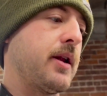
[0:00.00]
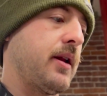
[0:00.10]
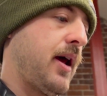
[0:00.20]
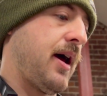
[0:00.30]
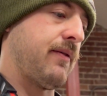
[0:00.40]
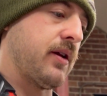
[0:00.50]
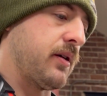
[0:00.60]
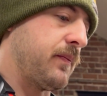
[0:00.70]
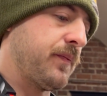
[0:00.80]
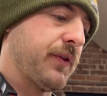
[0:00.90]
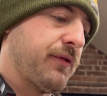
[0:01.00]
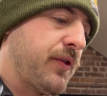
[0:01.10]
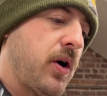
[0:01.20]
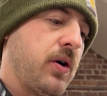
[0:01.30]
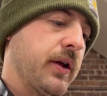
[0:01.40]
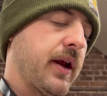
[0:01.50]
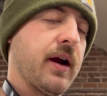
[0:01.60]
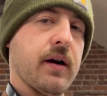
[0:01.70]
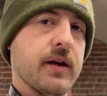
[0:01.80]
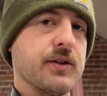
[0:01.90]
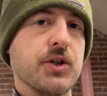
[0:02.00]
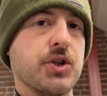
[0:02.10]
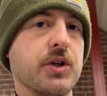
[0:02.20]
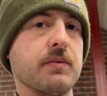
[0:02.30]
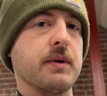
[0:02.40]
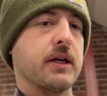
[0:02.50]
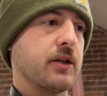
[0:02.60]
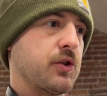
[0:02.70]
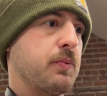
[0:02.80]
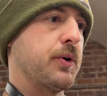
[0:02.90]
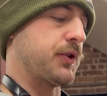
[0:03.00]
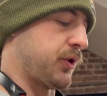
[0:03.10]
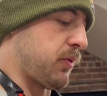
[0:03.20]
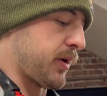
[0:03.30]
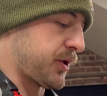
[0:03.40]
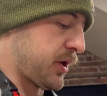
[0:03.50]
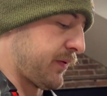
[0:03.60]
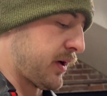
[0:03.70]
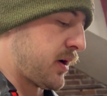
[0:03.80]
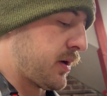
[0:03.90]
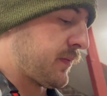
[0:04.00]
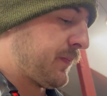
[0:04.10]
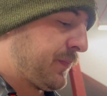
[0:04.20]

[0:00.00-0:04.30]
it and having it fall in areas it shouldn't because you put so much of it on.